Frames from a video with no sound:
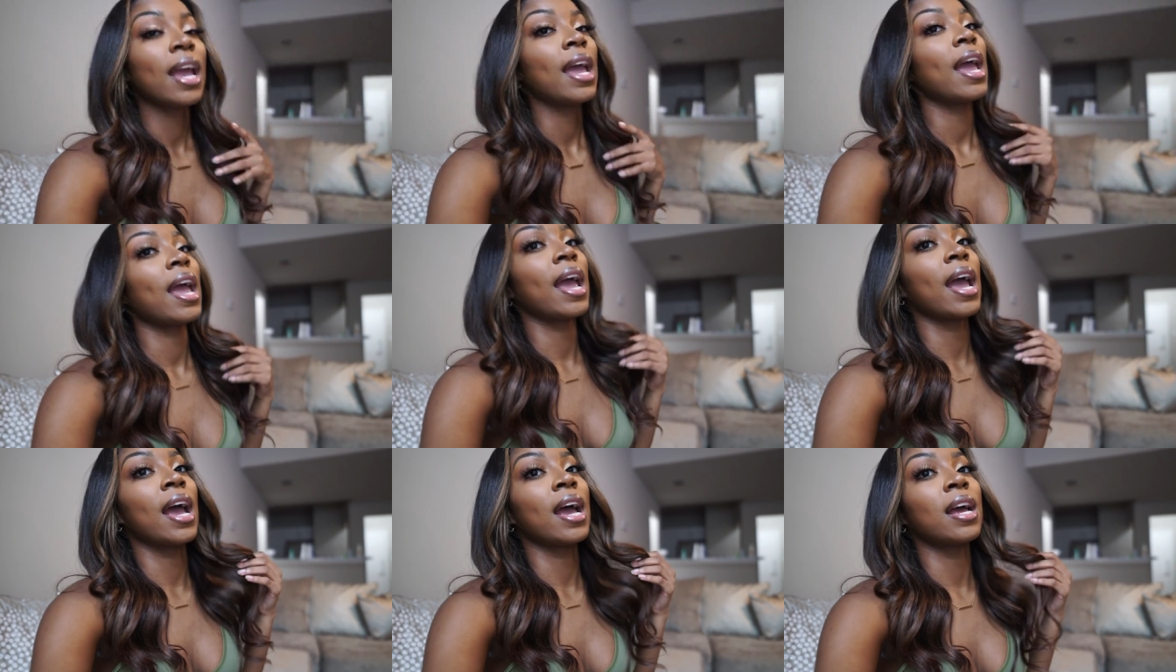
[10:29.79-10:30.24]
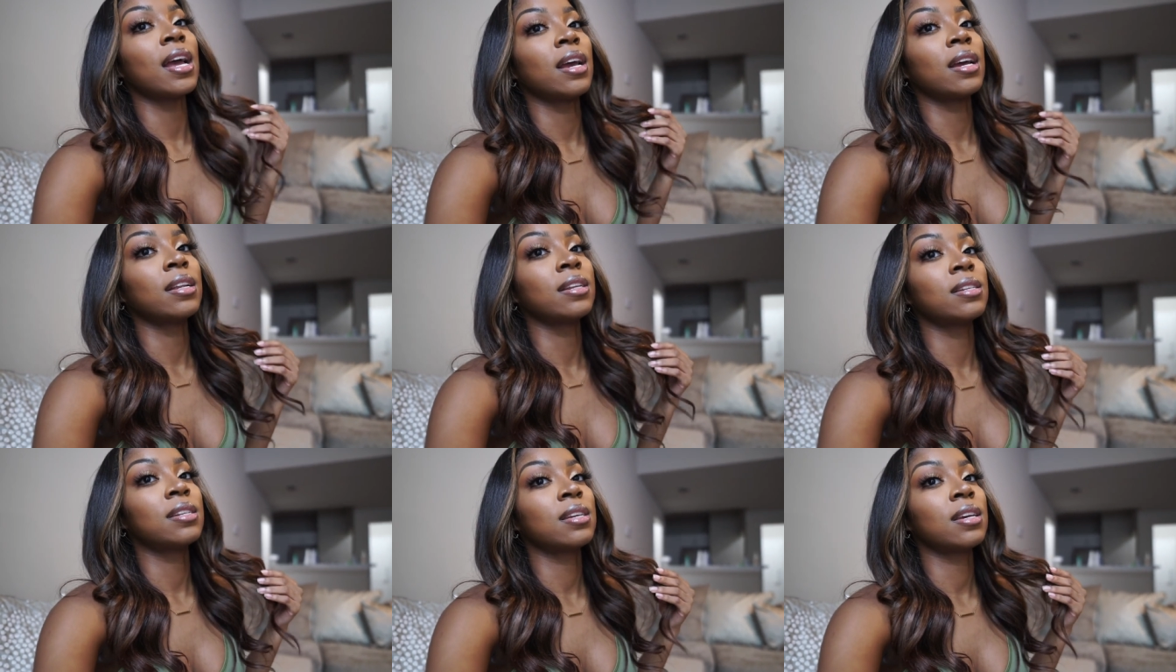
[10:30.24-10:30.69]

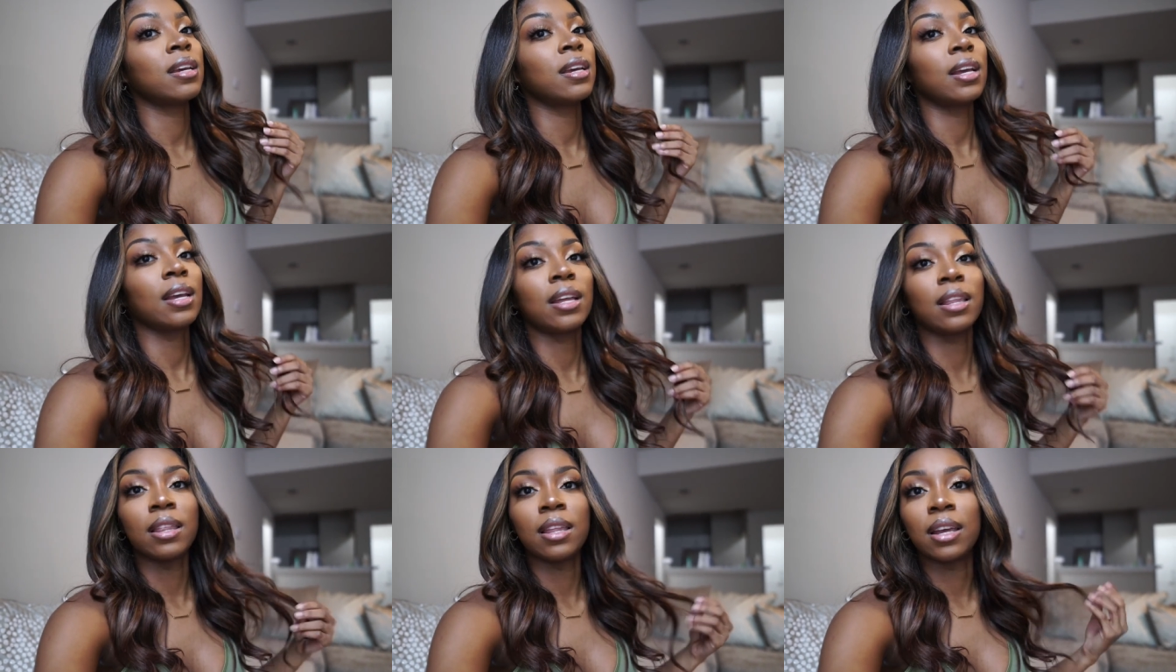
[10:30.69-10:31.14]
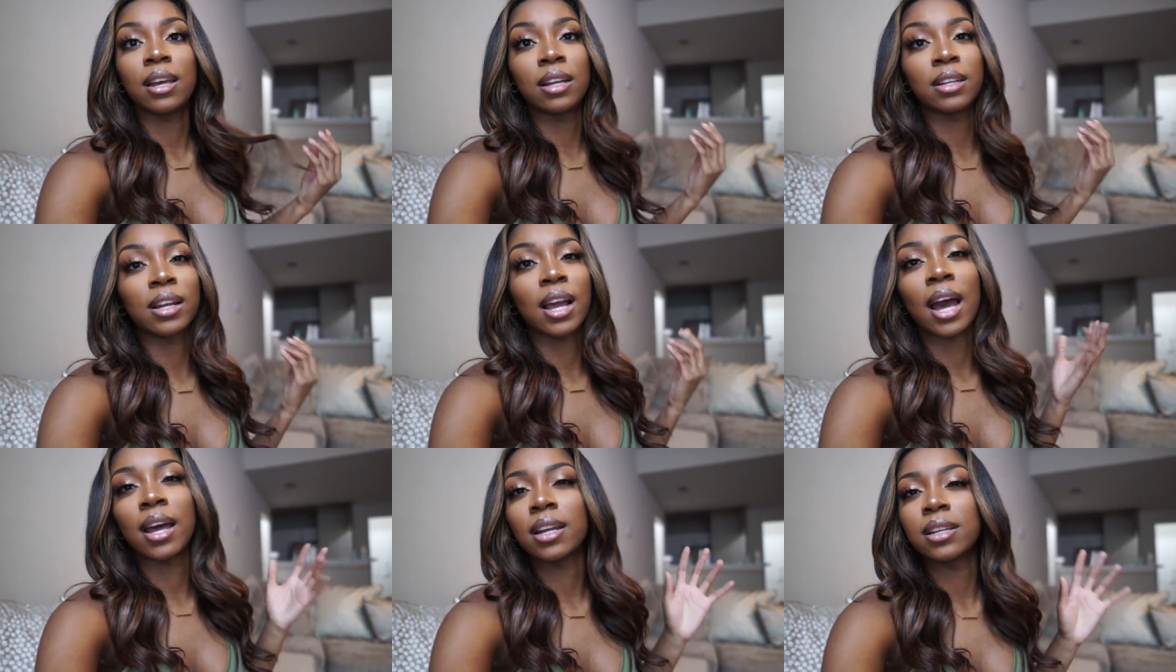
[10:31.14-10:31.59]
And it then
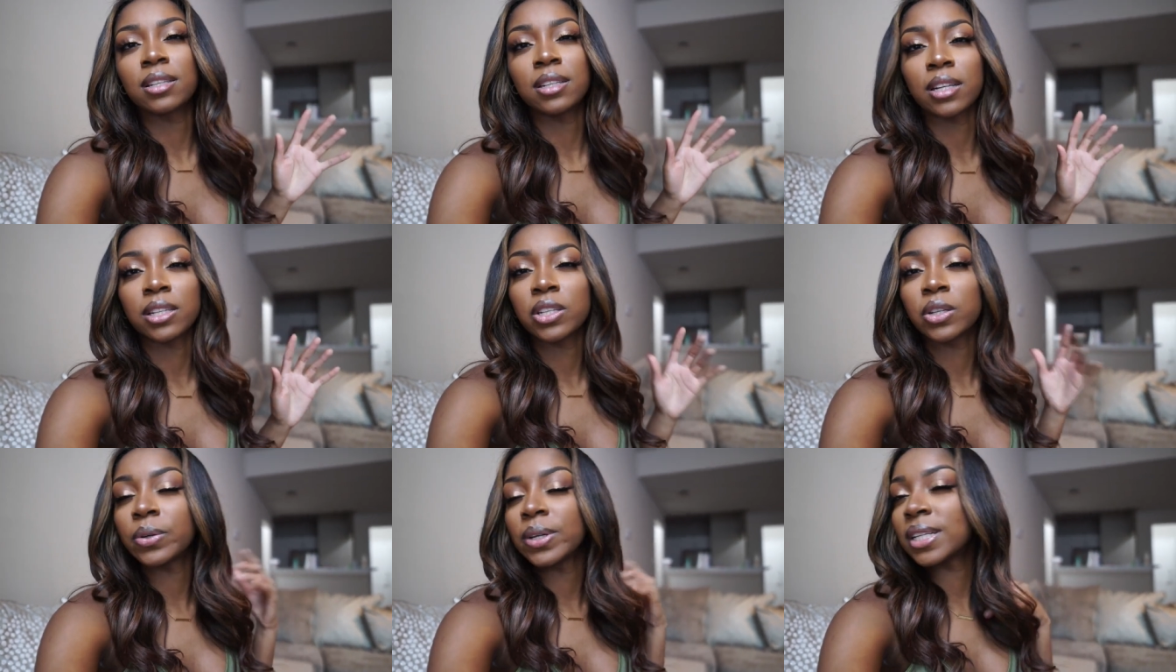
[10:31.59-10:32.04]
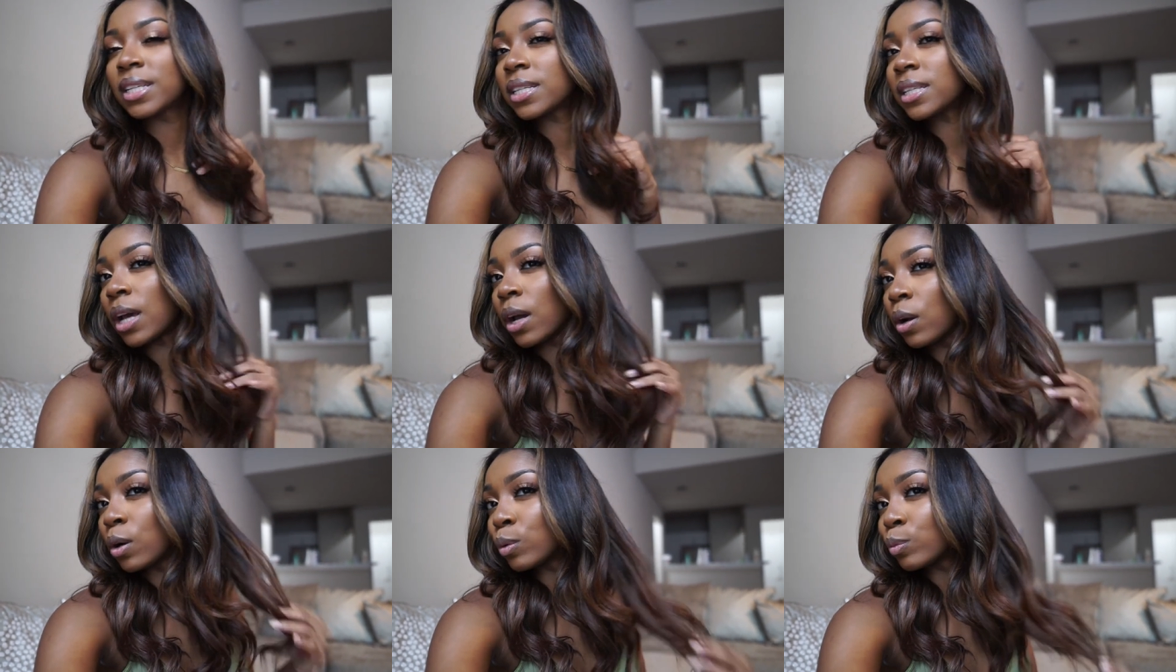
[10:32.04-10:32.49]
kind of took to it.
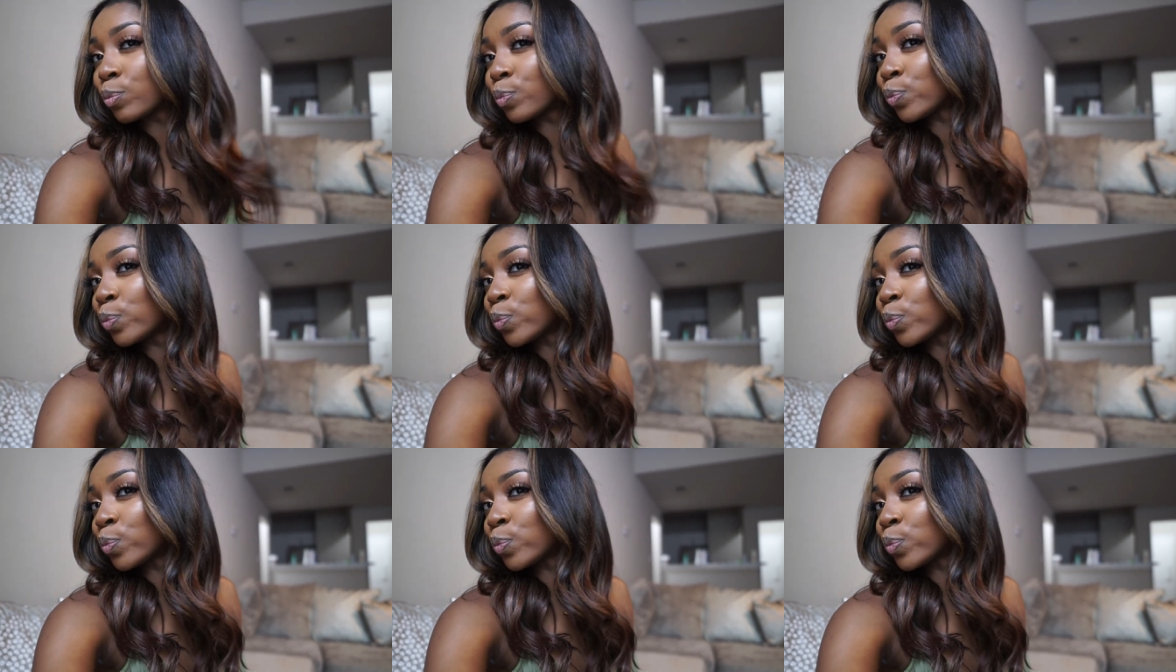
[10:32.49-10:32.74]
So